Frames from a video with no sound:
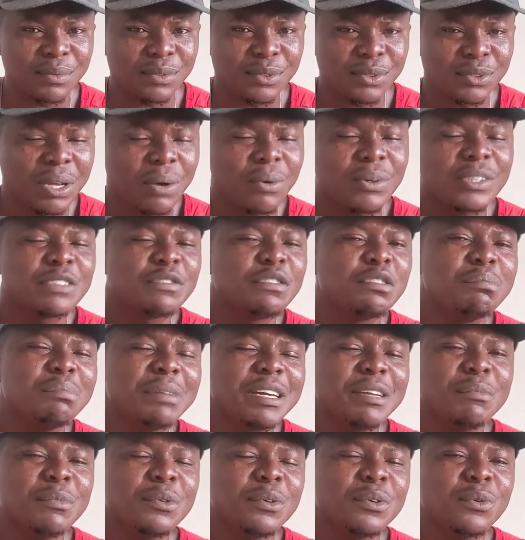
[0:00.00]
So that was even
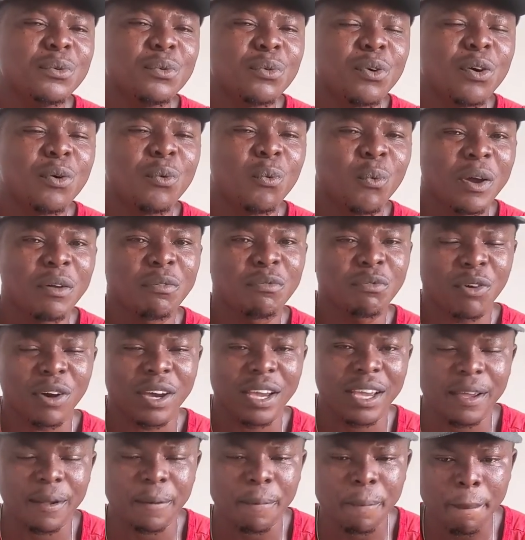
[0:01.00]
made me wait for
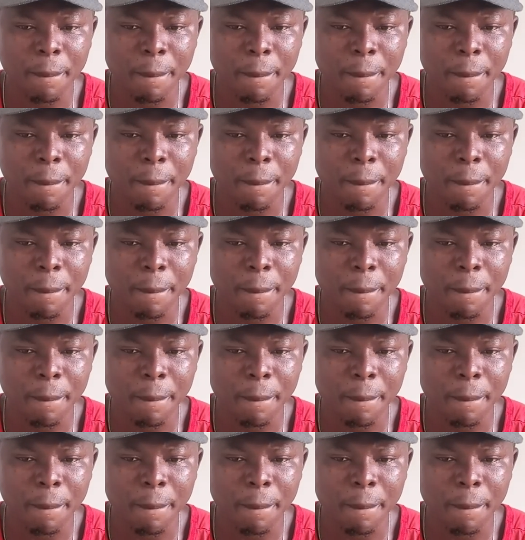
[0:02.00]
her.